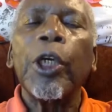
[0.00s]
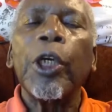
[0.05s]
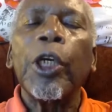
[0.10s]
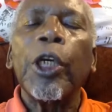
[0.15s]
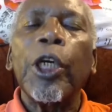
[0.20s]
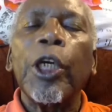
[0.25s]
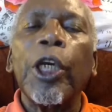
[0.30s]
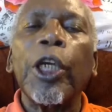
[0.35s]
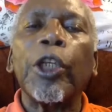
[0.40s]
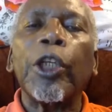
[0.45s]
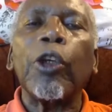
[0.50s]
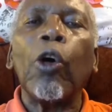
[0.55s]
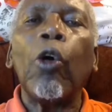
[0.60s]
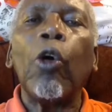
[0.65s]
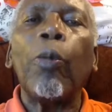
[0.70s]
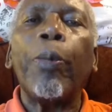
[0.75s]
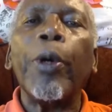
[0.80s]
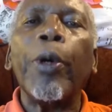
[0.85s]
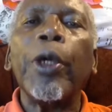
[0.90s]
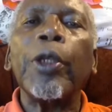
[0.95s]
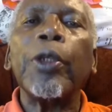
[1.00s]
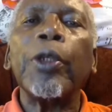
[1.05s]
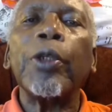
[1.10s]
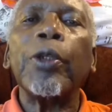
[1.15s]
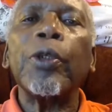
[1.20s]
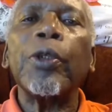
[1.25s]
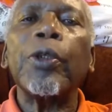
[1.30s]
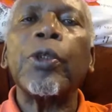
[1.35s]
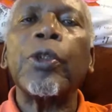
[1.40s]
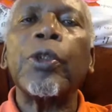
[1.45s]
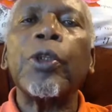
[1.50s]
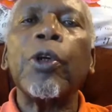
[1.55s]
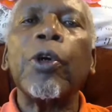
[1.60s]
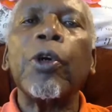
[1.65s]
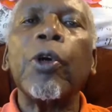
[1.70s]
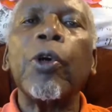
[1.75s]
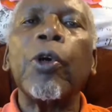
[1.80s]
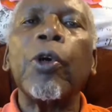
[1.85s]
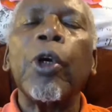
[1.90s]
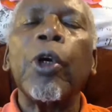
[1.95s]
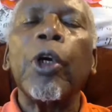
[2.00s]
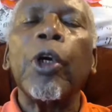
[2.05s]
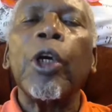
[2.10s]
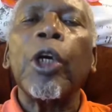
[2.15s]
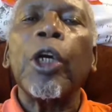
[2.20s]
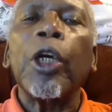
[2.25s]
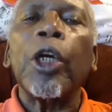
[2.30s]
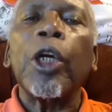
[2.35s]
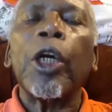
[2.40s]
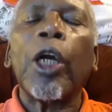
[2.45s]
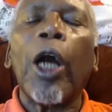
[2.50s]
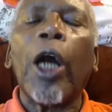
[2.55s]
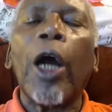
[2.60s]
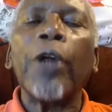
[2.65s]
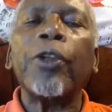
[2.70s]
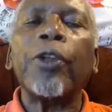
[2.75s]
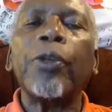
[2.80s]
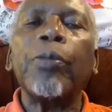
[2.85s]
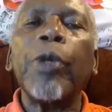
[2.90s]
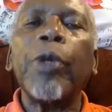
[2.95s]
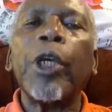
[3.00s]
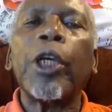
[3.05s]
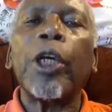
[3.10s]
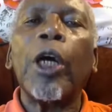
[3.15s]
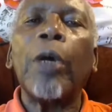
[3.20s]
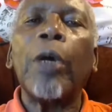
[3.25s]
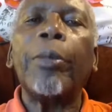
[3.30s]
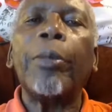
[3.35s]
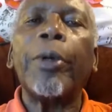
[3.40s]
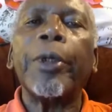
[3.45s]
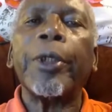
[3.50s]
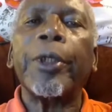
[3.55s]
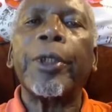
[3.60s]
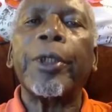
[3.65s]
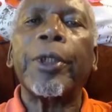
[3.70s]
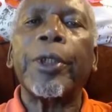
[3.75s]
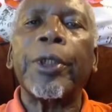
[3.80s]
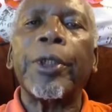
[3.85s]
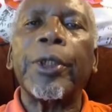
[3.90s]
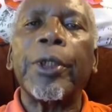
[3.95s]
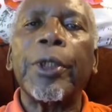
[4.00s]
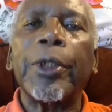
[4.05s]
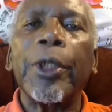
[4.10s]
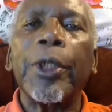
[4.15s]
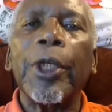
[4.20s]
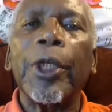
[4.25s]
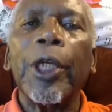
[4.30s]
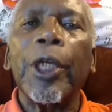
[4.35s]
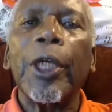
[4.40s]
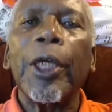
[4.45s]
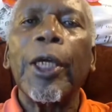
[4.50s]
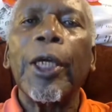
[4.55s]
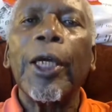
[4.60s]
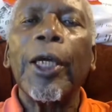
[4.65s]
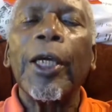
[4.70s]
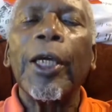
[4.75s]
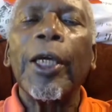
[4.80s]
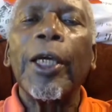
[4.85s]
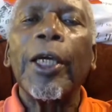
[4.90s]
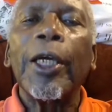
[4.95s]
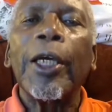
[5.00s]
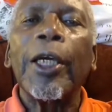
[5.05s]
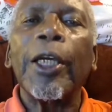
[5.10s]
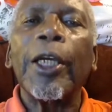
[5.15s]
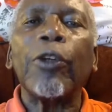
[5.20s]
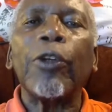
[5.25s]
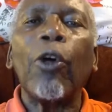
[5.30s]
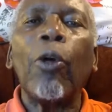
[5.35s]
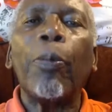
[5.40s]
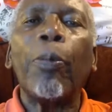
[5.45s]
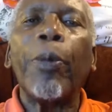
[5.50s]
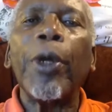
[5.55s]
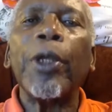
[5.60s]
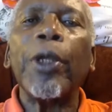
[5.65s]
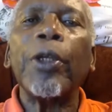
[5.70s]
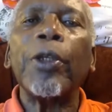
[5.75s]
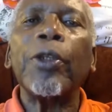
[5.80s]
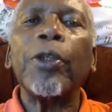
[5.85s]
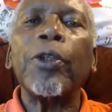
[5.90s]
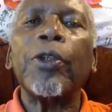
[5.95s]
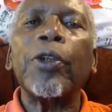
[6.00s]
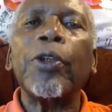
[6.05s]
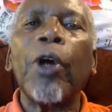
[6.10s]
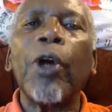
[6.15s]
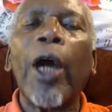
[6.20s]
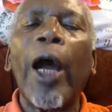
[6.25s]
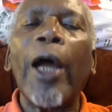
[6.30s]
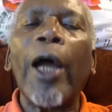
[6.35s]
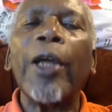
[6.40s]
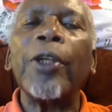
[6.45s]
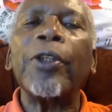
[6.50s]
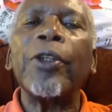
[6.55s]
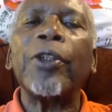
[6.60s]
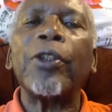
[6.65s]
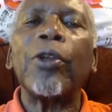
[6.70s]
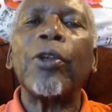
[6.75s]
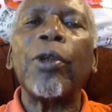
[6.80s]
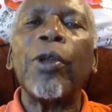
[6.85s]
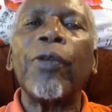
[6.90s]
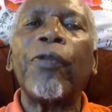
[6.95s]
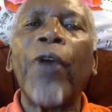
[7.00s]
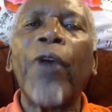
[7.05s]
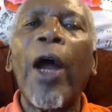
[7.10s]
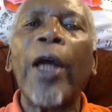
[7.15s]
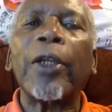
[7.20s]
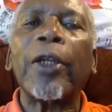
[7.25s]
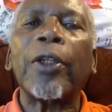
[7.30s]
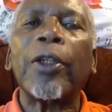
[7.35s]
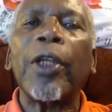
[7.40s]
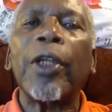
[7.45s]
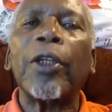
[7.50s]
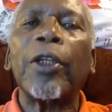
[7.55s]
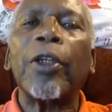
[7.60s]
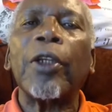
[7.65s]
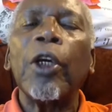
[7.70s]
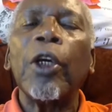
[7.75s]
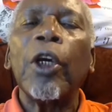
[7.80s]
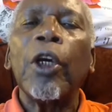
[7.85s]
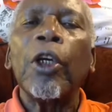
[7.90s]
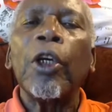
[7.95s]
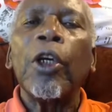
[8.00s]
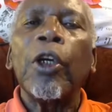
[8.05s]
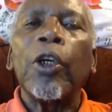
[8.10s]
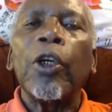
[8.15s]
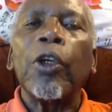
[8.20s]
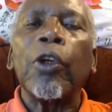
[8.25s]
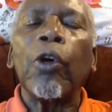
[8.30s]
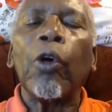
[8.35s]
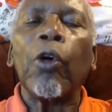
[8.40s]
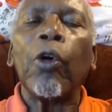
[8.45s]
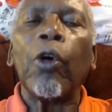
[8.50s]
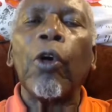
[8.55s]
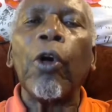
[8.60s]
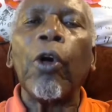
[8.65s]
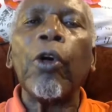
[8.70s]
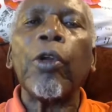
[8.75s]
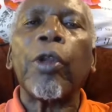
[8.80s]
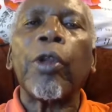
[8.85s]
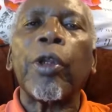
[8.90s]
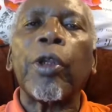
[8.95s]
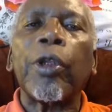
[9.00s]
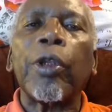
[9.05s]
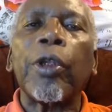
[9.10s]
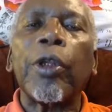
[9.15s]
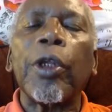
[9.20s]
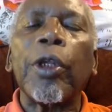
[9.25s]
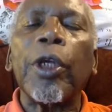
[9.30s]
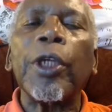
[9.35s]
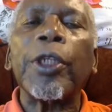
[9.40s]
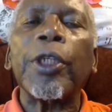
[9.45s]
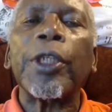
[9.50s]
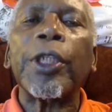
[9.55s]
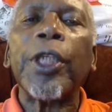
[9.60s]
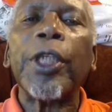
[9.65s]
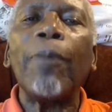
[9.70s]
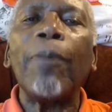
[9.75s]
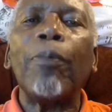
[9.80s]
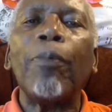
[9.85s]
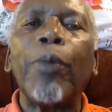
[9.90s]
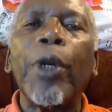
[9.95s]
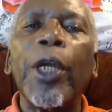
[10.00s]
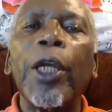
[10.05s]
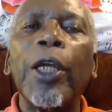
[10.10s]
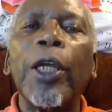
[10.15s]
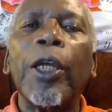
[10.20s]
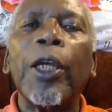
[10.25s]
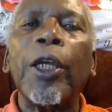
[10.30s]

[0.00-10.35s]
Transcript: It opens your cosmic cupboards. It opens your eyes to the fact that your earth is simply